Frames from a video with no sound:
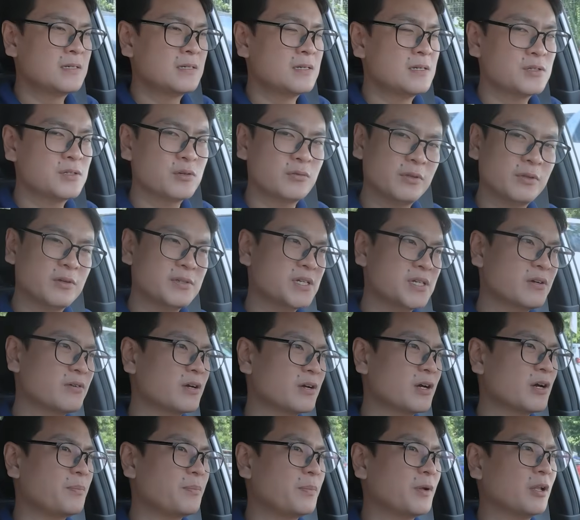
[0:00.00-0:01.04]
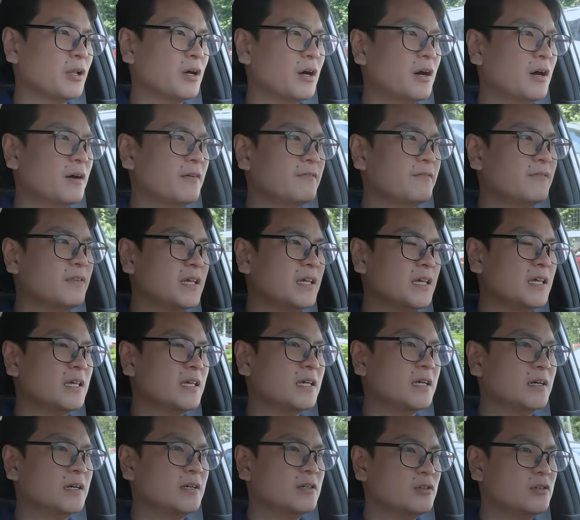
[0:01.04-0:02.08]
So those are a couple of
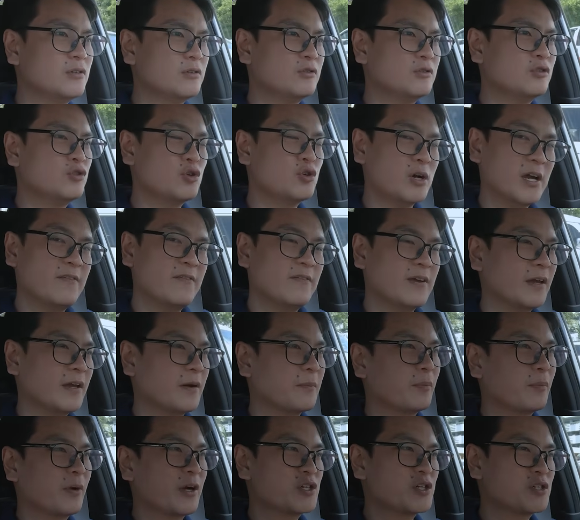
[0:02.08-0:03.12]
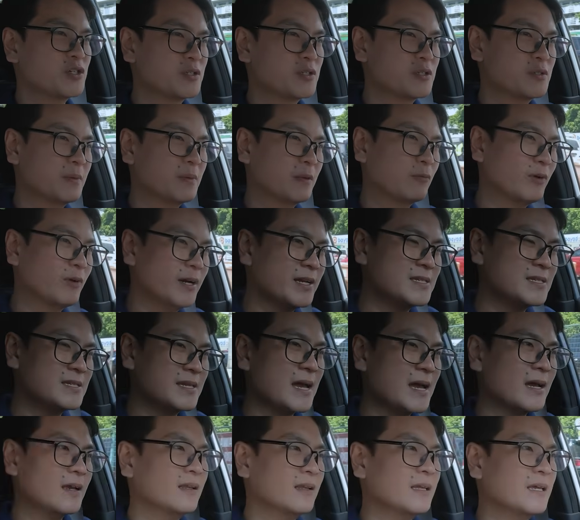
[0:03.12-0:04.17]
the driving impressions, but what
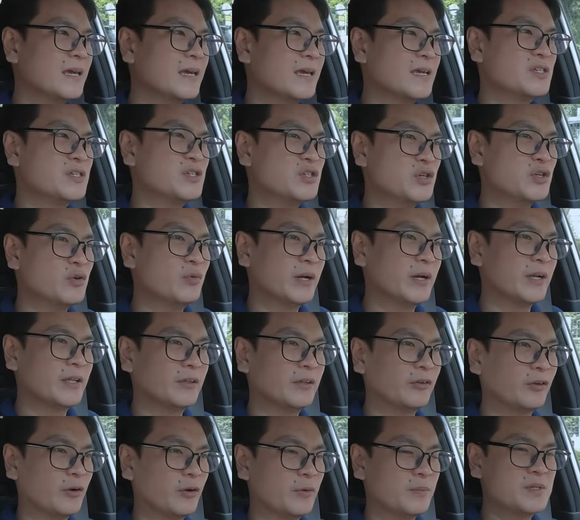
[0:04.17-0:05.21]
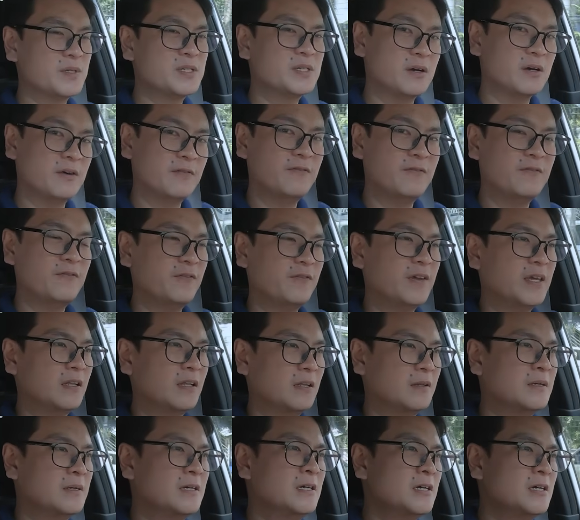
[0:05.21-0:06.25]
exactly is new in terms of feel?
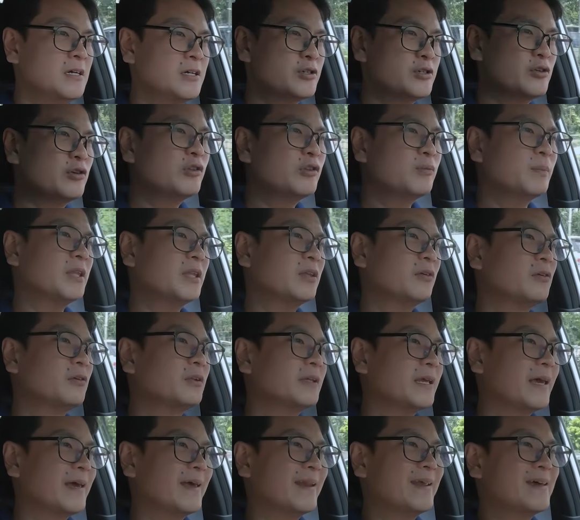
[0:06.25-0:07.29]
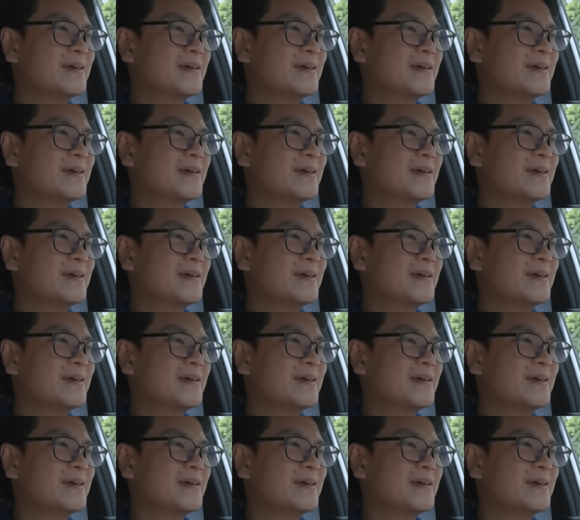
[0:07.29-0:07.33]
Truth be told, it